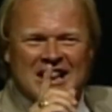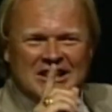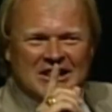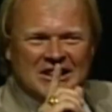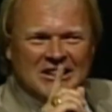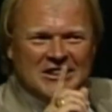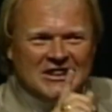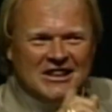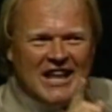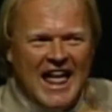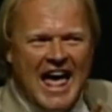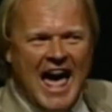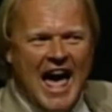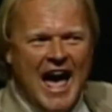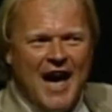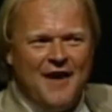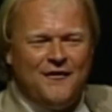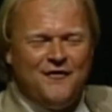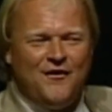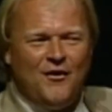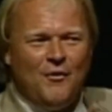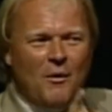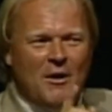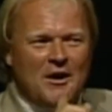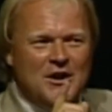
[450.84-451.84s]
Laugh
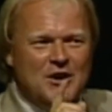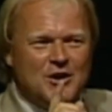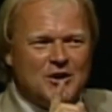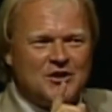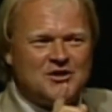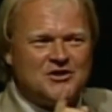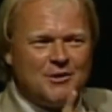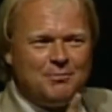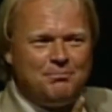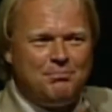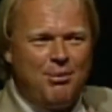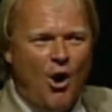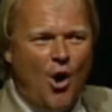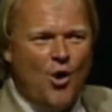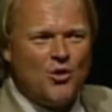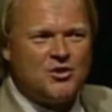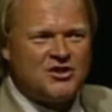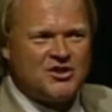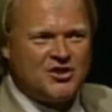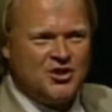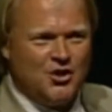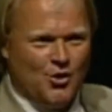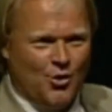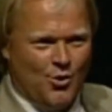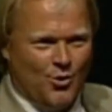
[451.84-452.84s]
when you're
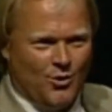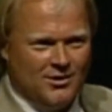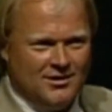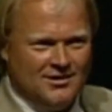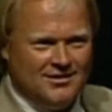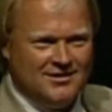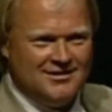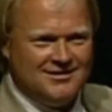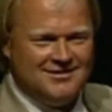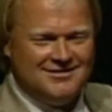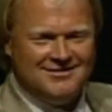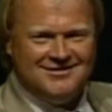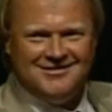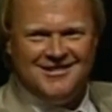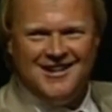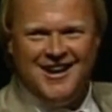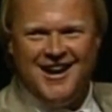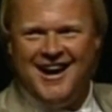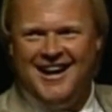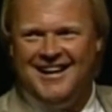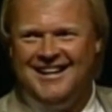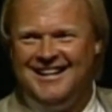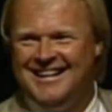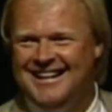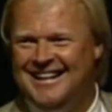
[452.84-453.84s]
supposed to.
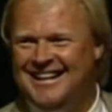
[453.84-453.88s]
Okay?